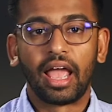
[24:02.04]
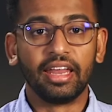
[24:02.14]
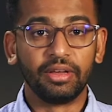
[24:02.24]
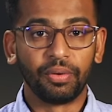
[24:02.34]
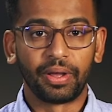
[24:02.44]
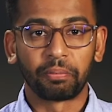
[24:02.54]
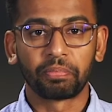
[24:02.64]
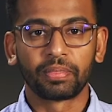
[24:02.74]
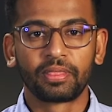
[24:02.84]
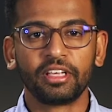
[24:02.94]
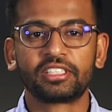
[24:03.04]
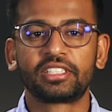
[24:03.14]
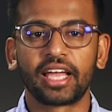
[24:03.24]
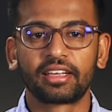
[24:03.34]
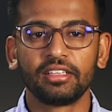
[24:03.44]
Anyway, the
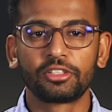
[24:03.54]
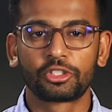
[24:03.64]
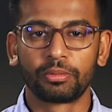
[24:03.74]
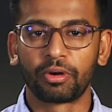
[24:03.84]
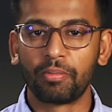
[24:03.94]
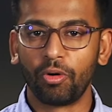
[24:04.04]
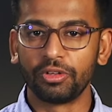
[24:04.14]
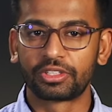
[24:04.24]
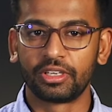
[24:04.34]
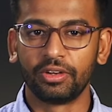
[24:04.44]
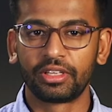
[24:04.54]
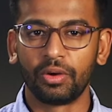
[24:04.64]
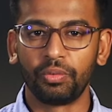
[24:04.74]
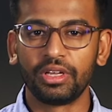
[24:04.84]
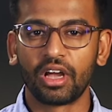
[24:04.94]
second super important skill
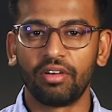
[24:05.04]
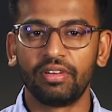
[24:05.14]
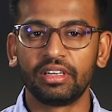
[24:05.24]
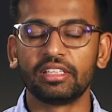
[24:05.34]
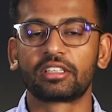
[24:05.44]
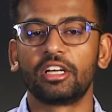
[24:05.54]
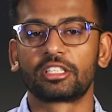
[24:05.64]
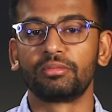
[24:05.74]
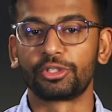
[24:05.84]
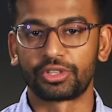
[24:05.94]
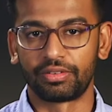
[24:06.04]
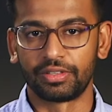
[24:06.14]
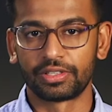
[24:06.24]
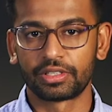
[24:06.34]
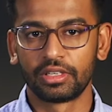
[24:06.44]
that we covered is customer
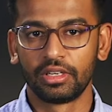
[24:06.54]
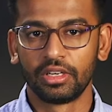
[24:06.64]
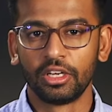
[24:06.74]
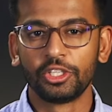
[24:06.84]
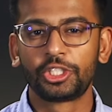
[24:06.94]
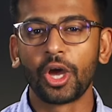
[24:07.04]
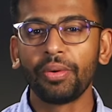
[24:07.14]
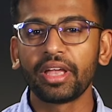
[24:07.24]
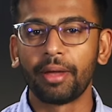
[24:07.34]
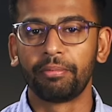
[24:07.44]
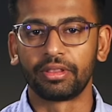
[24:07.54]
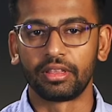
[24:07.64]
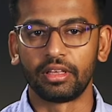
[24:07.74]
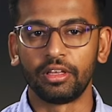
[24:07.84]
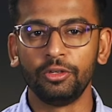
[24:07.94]
service. Showing
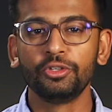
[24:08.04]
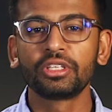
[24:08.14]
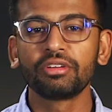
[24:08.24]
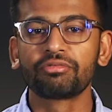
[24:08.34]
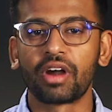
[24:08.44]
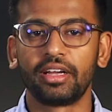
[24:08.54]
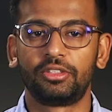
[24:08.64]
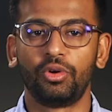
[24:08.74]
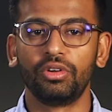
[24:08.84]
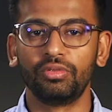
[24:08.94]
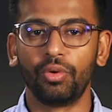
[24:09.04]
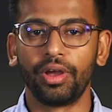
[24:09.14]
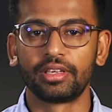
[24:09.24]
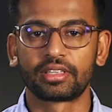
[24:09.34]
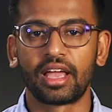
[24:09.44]
empathy, using the right tone of
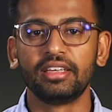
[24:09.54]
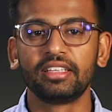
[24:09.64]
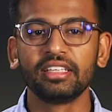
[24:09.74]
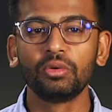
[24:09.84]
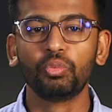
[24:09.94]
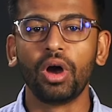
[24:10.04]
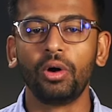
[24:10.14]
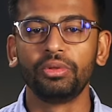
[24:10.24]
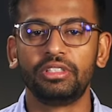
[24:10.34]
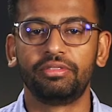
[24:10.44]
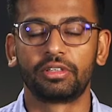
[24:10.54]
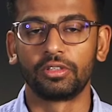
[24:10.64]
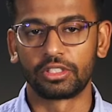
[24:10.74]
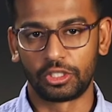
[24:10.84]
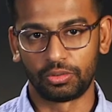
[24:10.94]
voice, and dealing well with
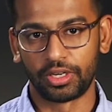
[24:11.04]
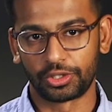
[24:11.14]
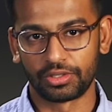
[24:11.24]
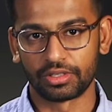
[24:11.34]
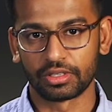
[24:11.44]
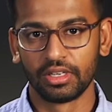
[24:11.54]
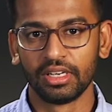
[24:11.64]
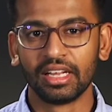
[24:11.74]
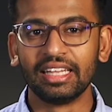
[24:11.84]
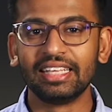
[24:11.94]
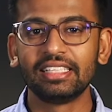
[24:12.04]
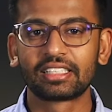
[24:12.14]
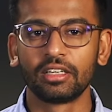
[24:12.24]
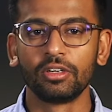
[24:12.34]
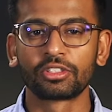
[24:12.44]
difficult situations. These
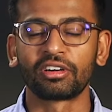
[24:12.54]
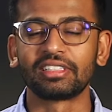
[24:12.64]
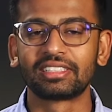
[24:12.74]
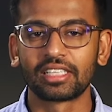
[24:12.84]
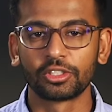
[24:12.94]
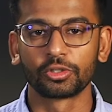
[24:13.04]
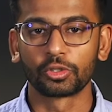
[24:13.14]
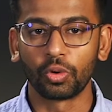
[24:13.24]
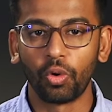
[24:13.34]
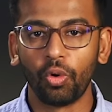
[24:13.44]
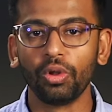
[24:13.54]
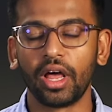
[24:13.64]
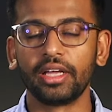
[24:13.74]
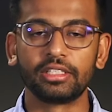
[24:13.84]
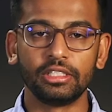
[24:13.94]
skills are essential to all
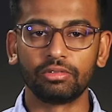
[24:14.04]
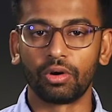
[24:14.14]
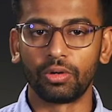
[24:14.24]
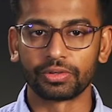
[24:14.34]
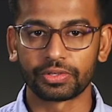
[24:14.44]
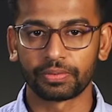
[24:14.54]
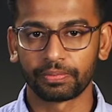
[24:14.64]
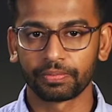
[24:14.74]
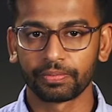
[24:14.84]
IT roles.